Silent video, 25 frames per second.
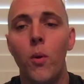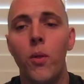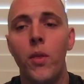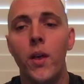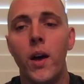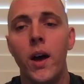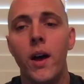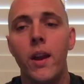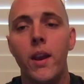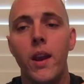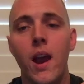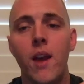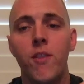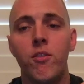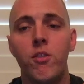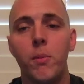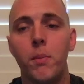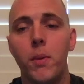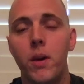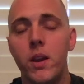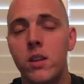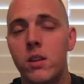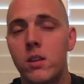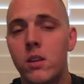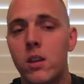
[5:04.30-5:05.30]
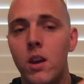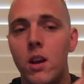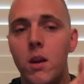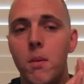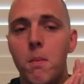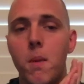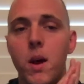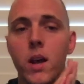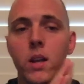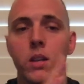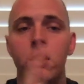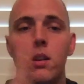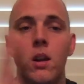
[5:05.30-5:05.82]
that everybody's going to
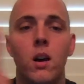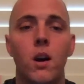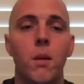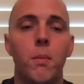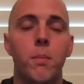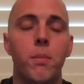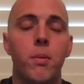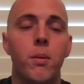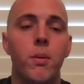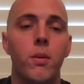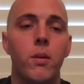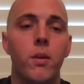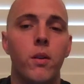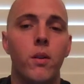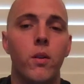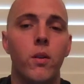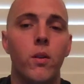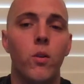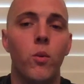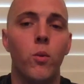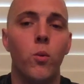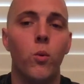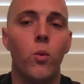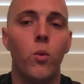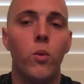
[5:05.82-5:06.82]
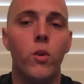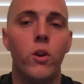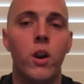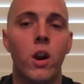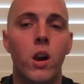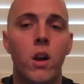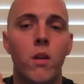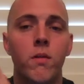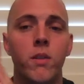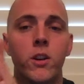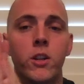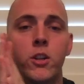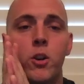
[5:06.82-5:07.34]
mess up. None
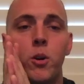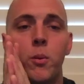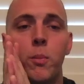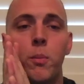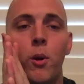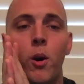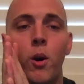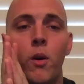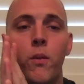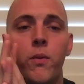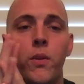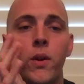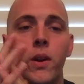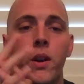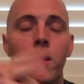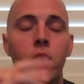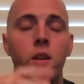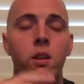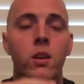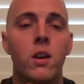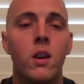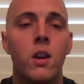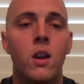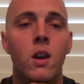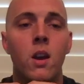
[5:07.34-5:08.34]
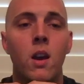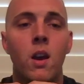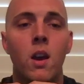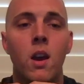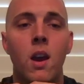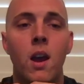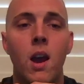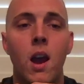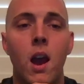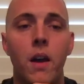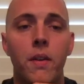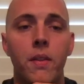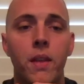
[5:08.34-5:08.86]
of us are perfect,
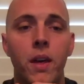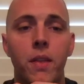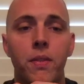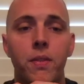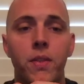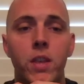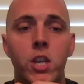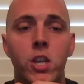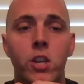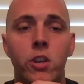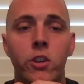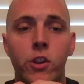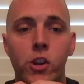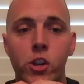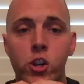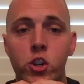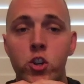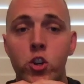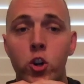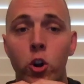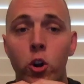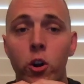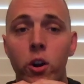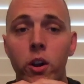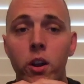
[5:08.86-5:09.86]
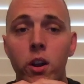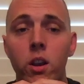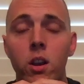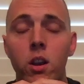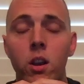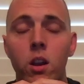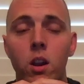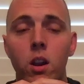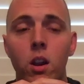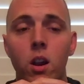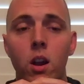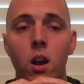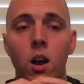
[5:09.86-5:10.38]
and that this is a journey.
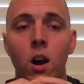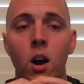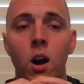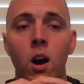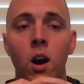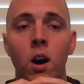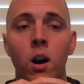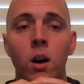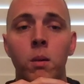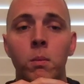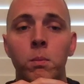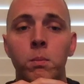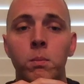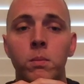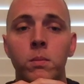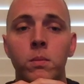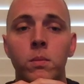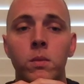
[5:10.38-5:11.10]
Try